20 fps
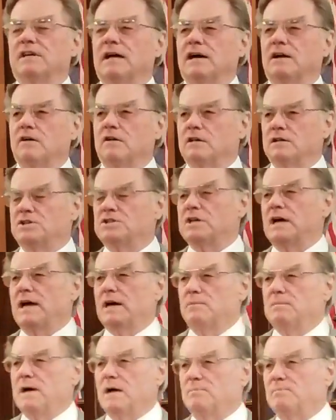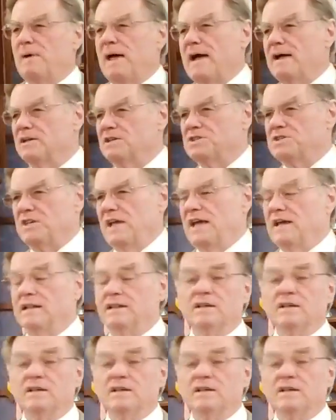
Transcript: got all excited about Pakistan,